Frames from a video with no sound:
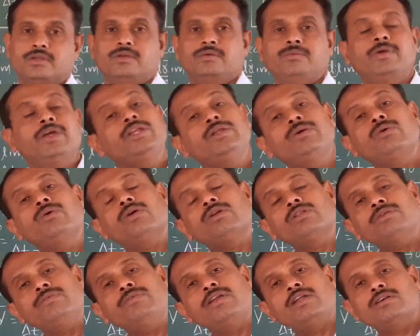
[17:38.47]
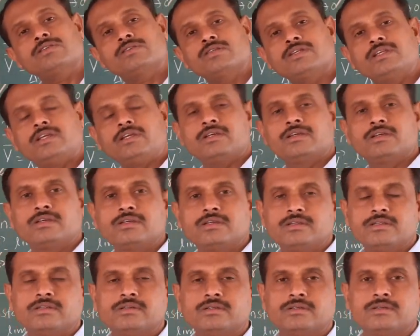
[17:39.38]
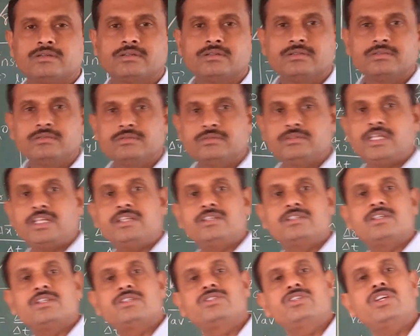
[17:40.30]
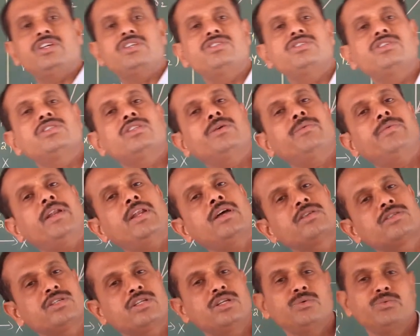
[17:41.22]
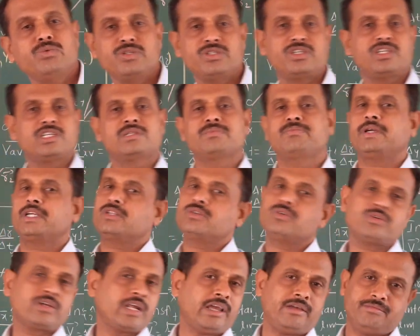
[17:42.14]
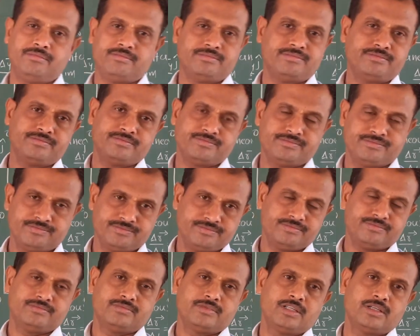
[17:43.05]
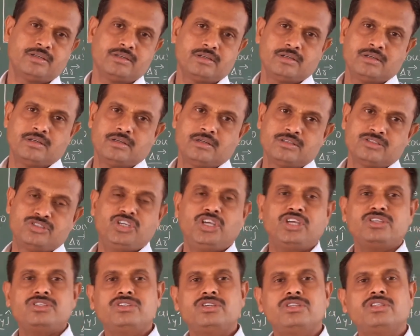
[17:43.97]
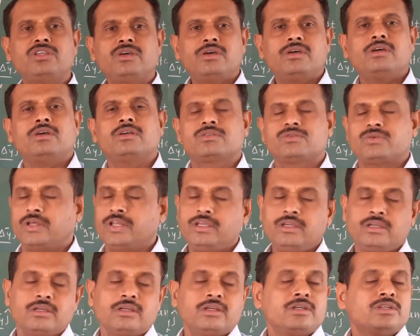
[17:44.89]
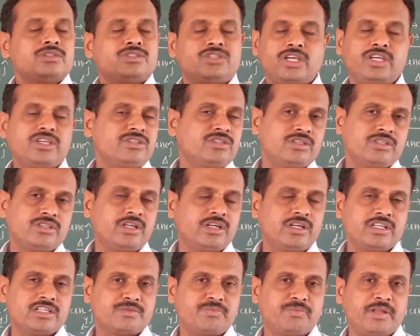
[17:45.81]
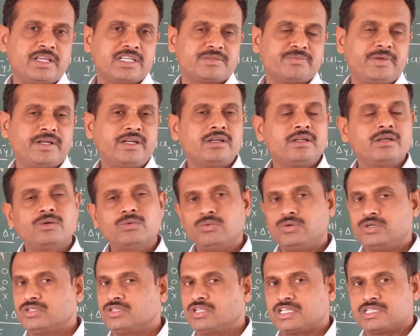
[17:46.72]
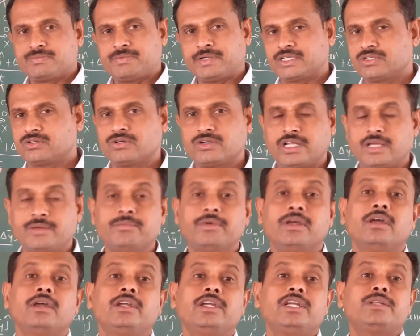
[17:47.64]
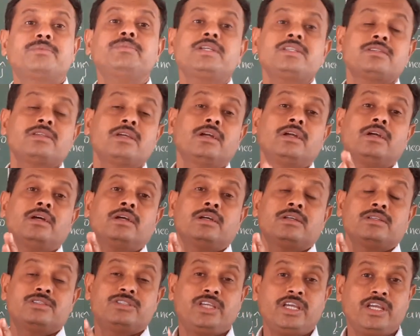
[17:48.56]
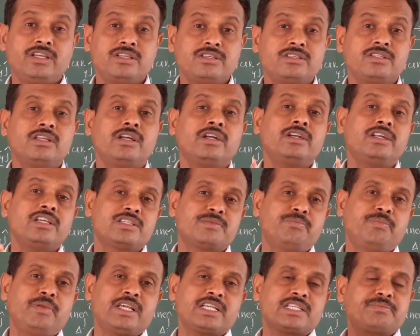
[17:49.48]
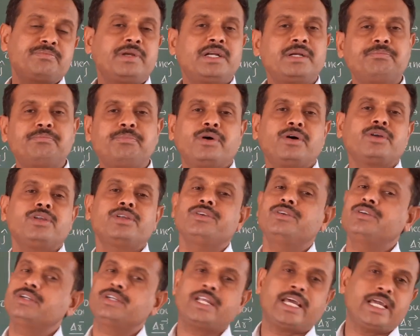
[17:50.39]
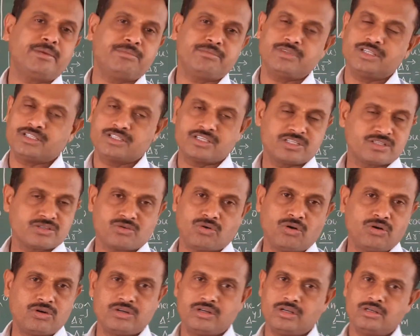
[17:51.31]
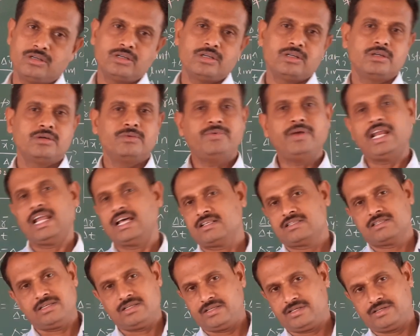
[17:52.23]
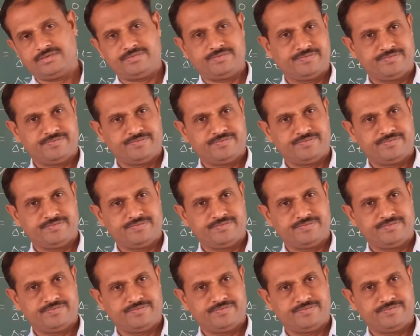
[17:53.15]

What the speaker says: When you go to the velocity, there is a change in the velocity with respect to time. Change in the displacement with respect to time. It means change the displacement per unit time. This is called velocity.